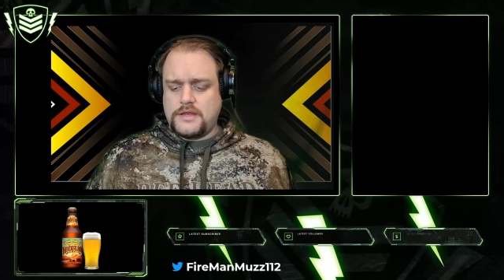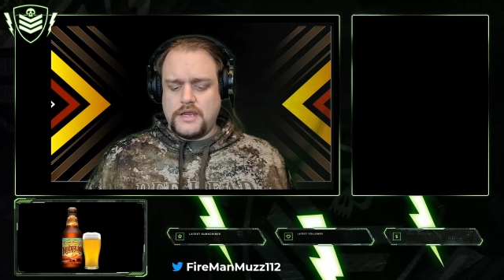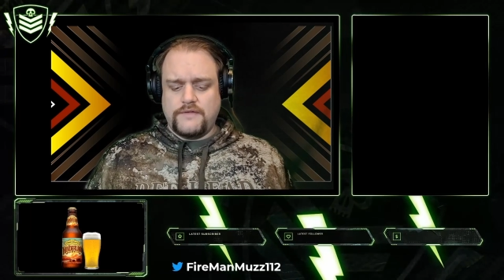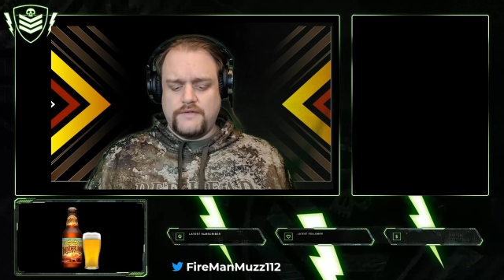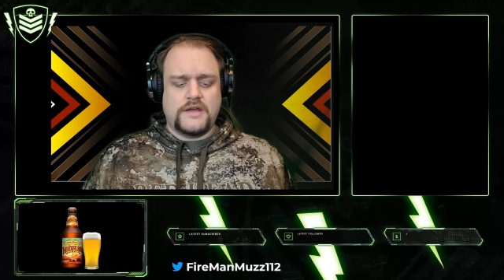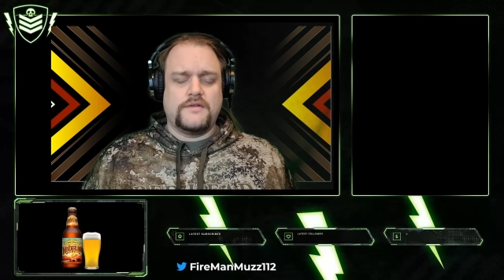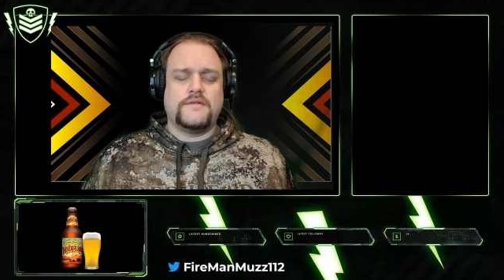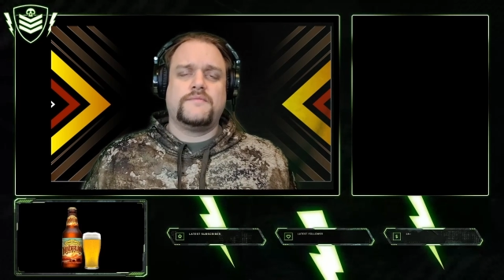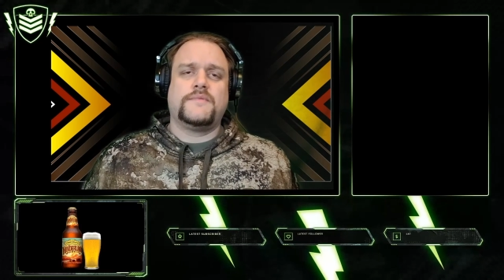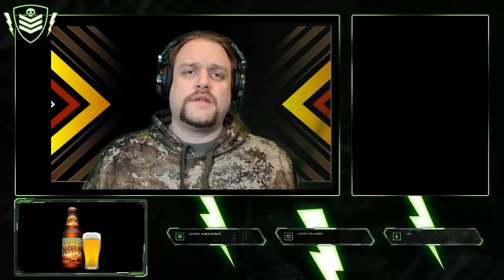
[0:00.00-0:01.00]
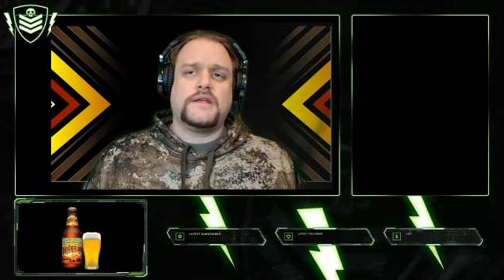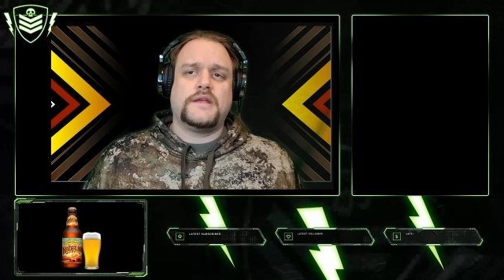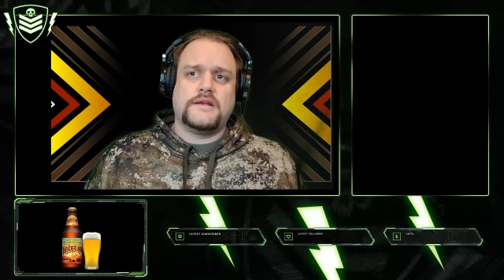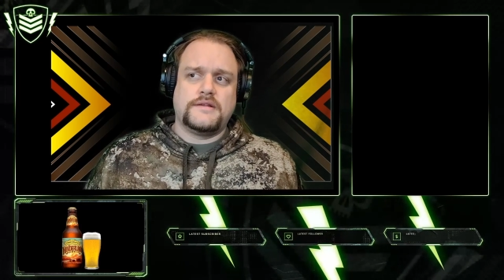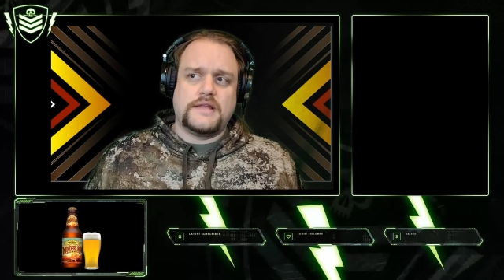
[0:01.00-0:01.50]
If
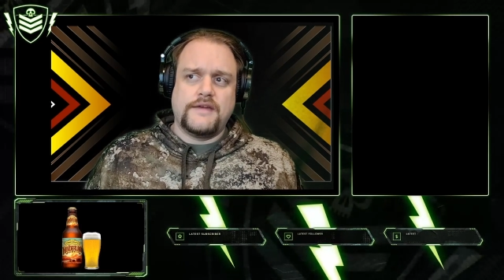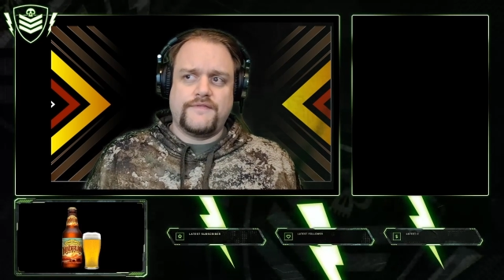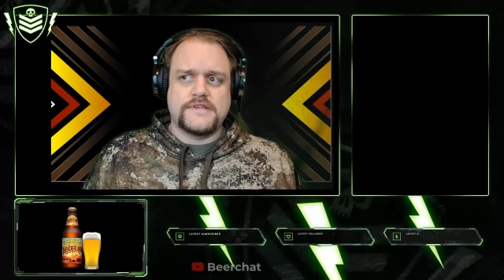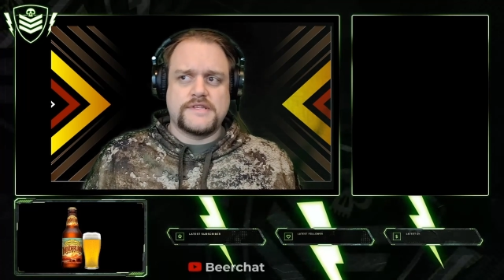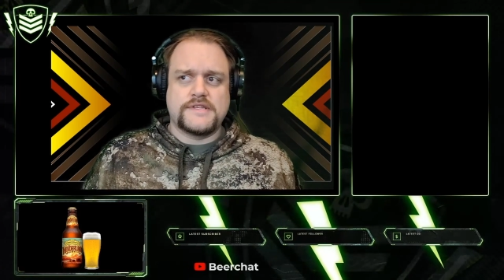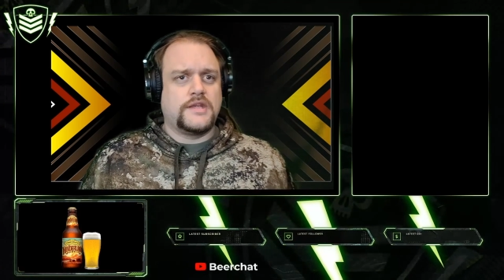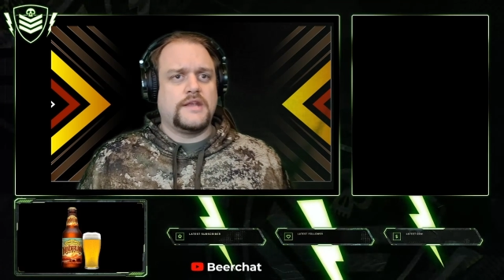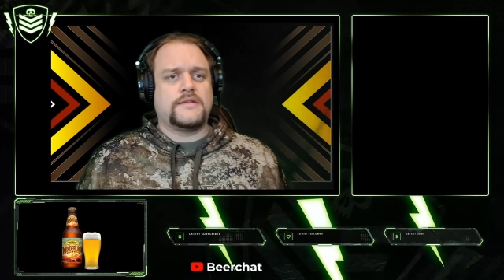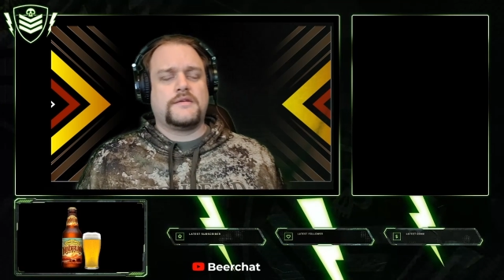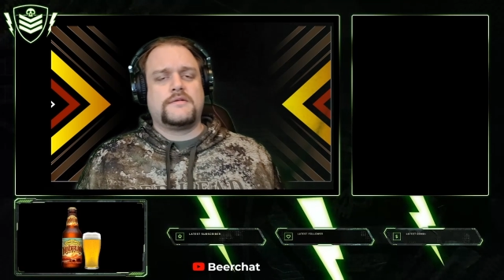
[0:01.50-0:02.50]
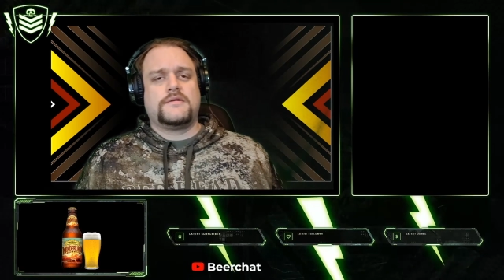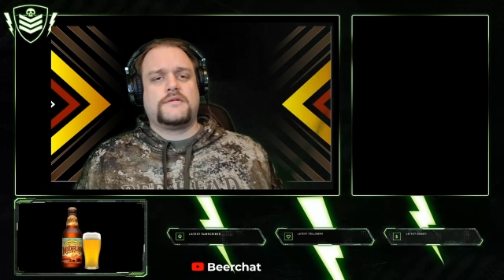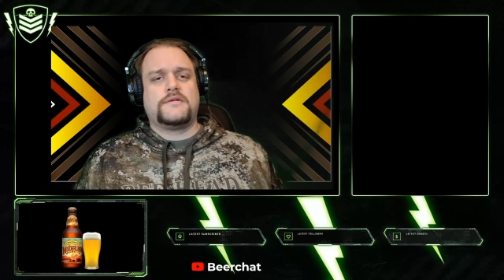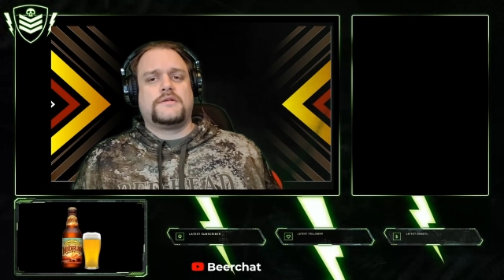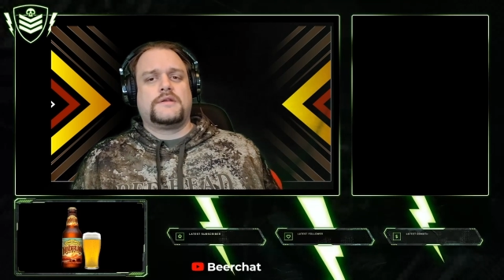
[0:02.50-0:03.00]
Half has not yet
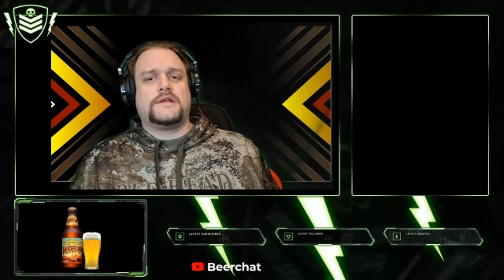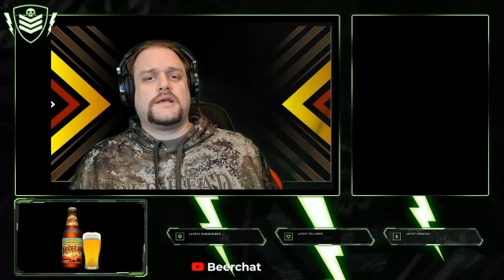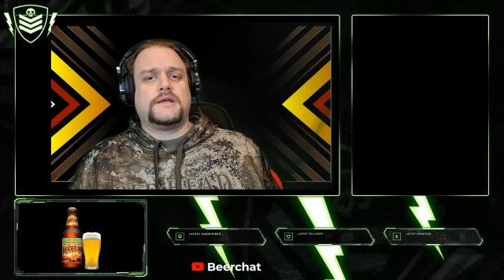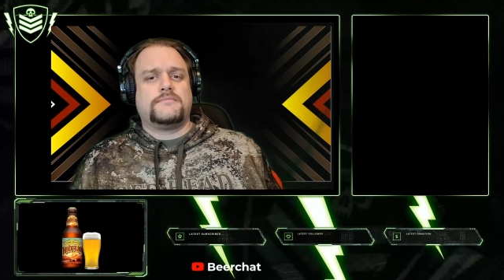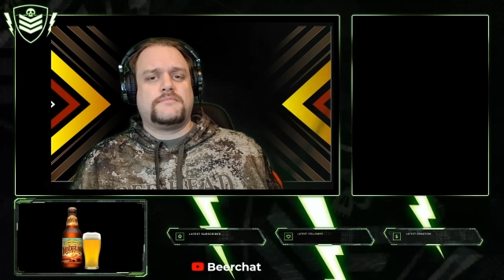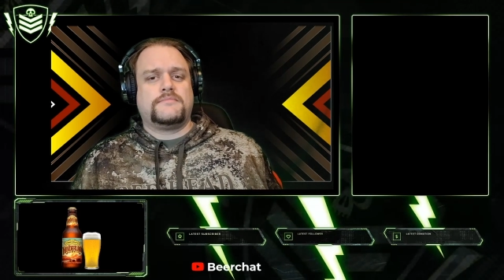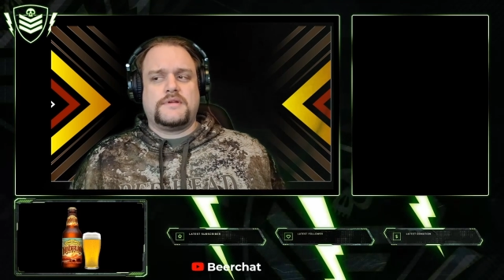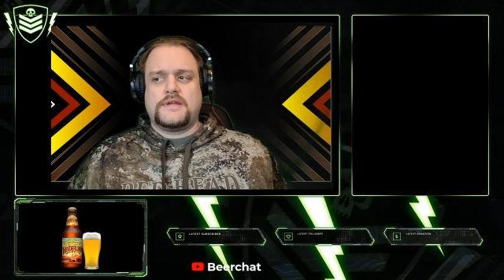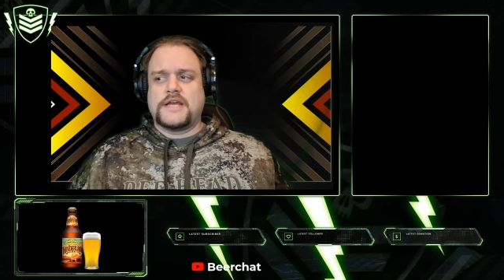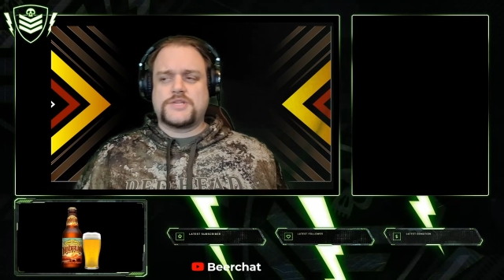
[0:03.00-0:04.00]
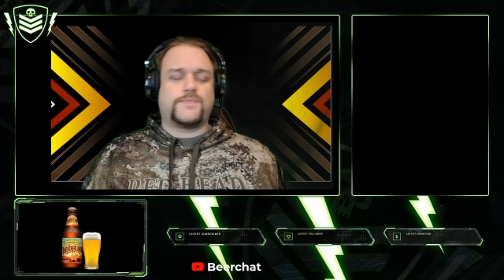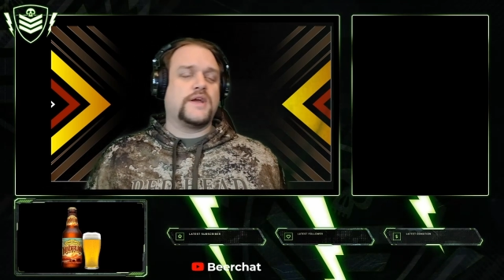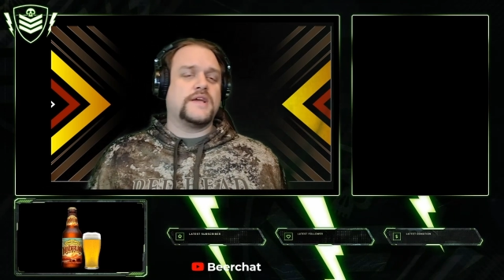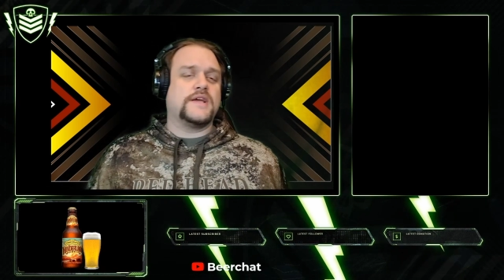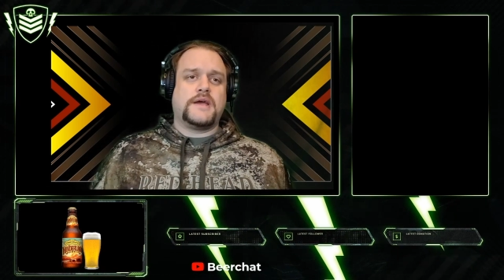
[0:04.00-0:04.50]

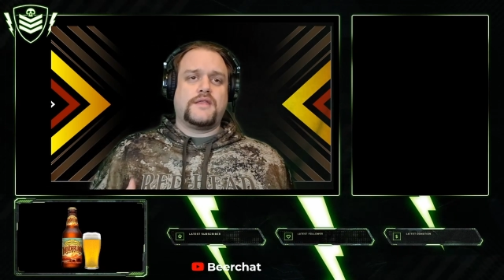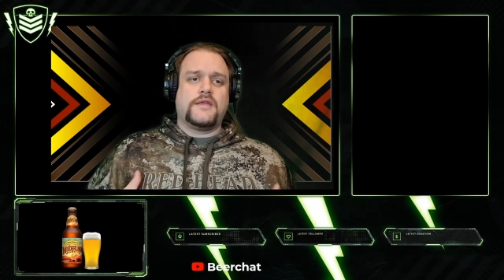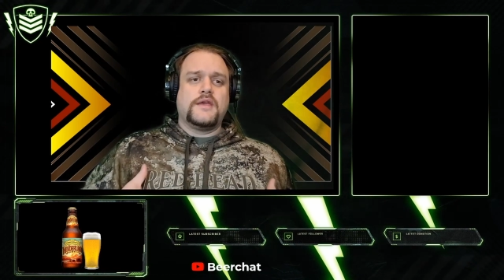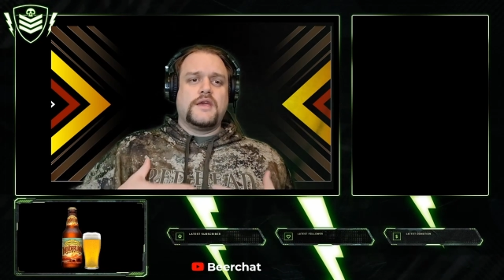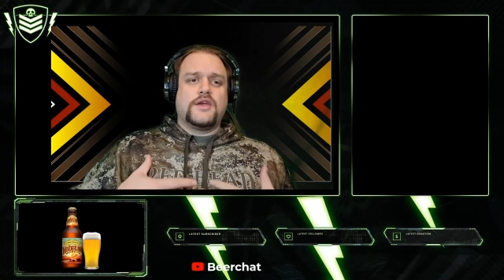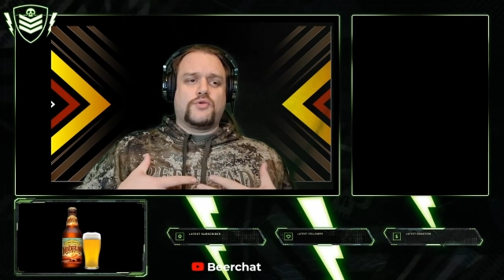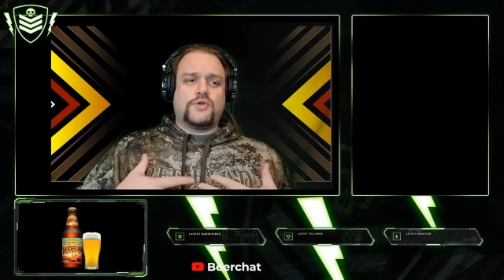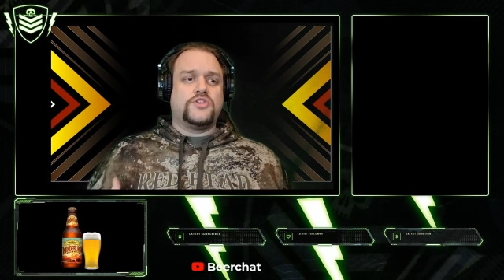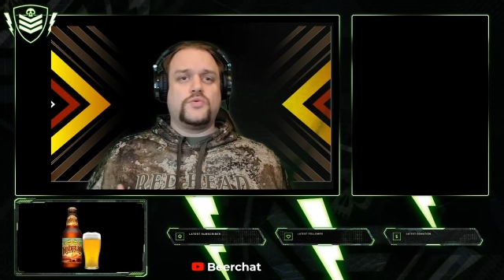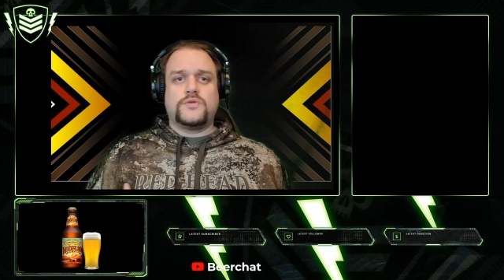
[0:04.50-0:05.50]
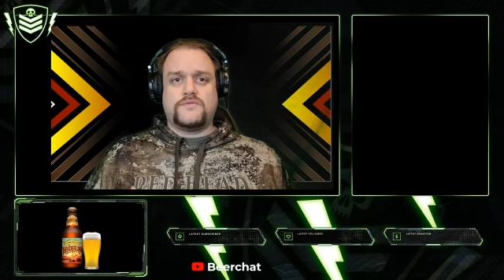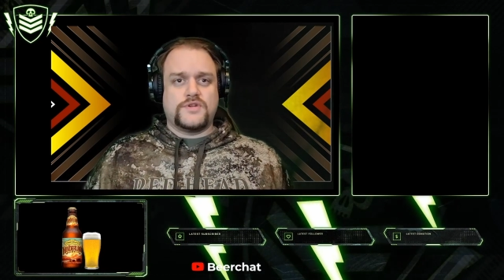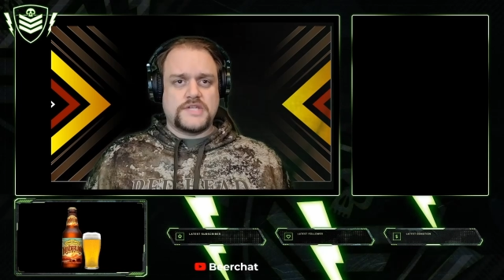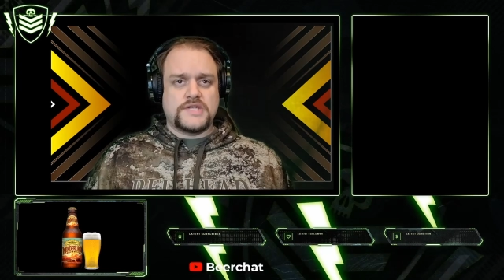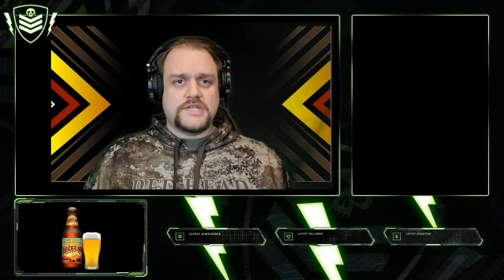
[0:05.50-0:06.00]
expressed my gratitude
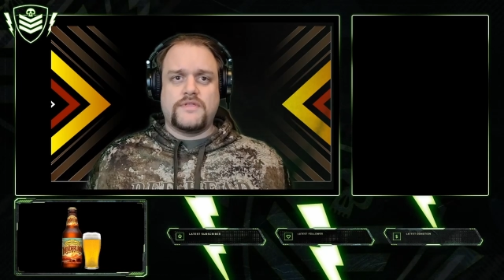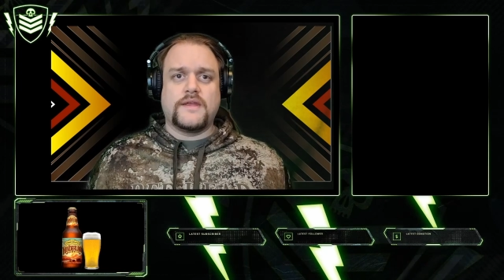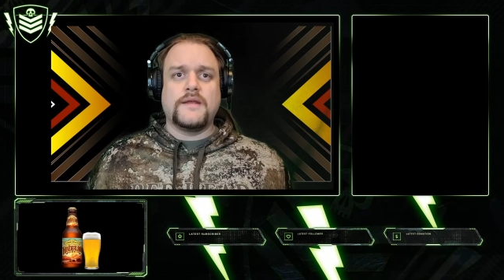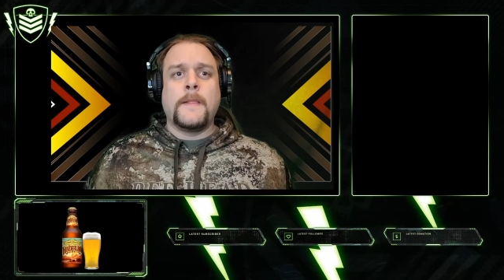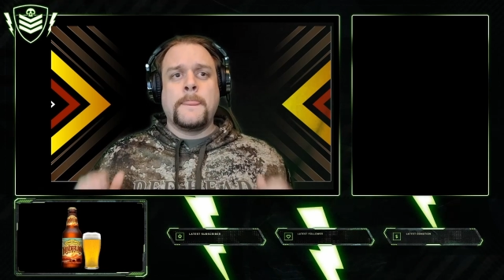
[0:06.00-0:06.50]
towards everything,